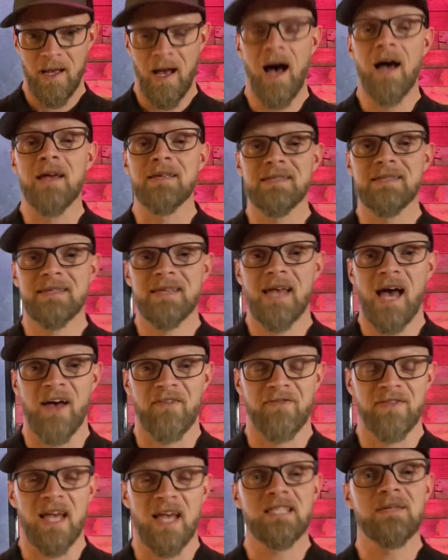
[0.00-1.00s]
A
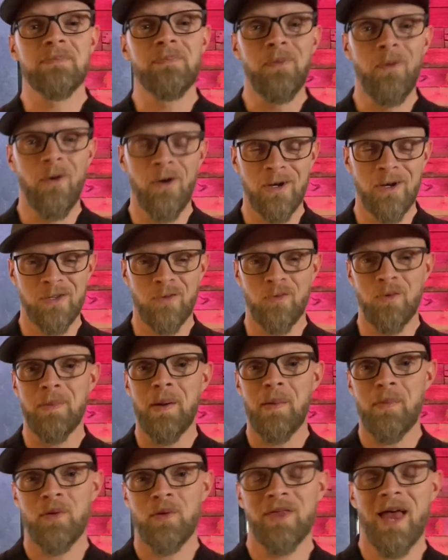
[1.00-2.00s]
staff. That's important to
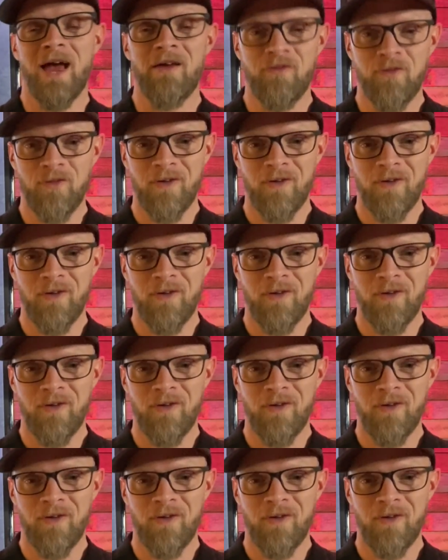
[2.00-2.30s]
remember that